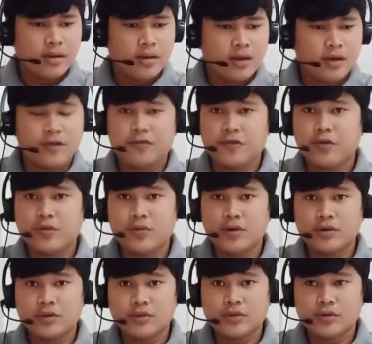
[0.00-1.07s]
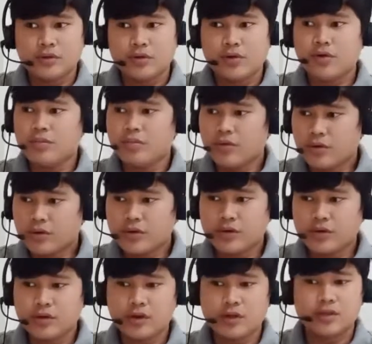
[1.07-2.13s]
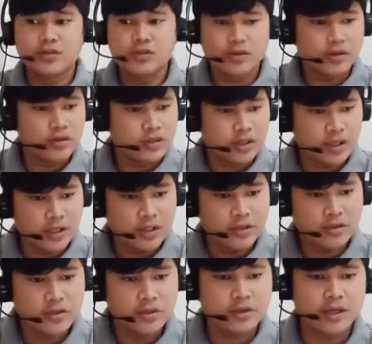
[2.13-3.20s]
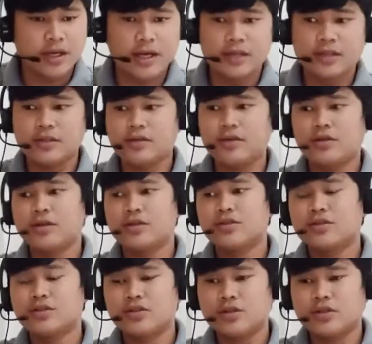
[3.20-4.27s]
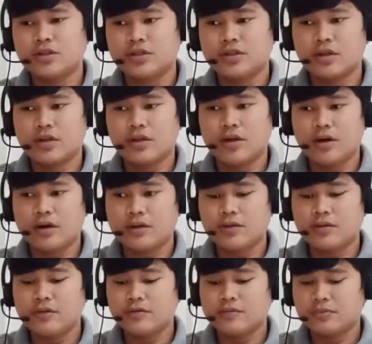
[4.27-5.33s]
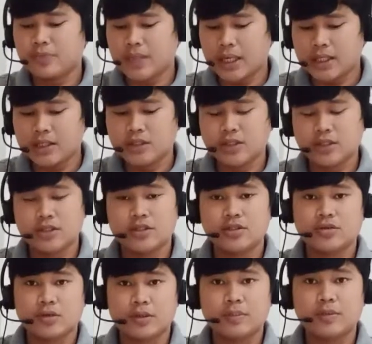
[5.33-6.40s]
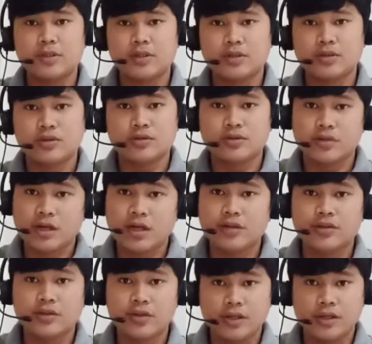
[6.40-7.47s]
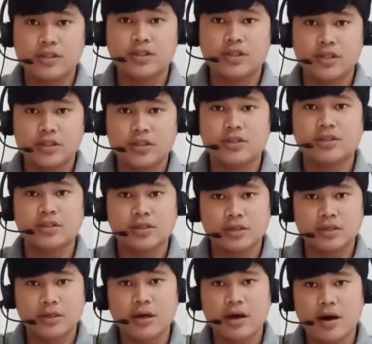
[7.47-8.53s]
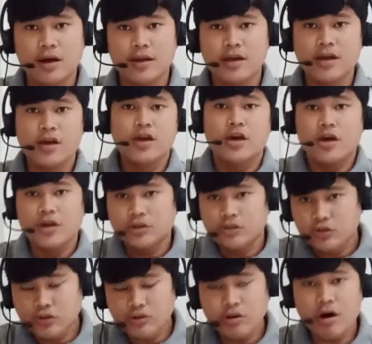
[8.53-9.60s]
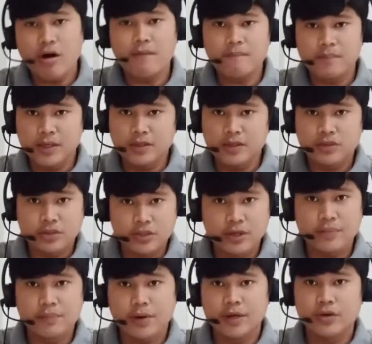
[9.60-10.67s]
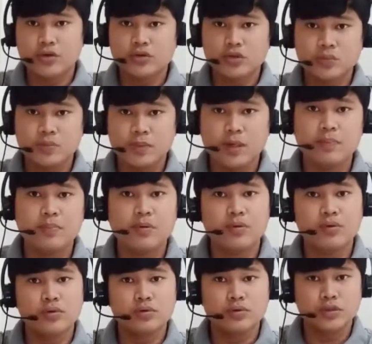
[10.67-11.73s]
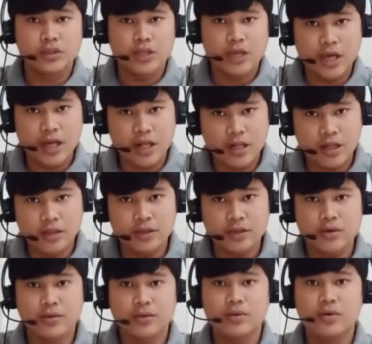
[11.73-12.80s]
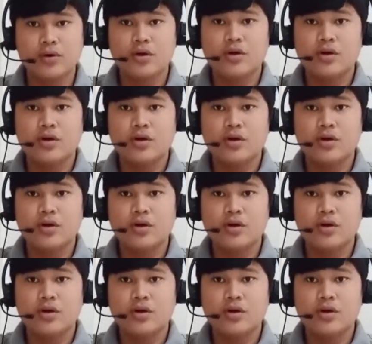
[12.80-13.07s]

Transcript: If you want to know more, you can search the internet. You can search a lot of pages in the scripture to tell you that Jesus is God. Do not be deceived by those people who tell you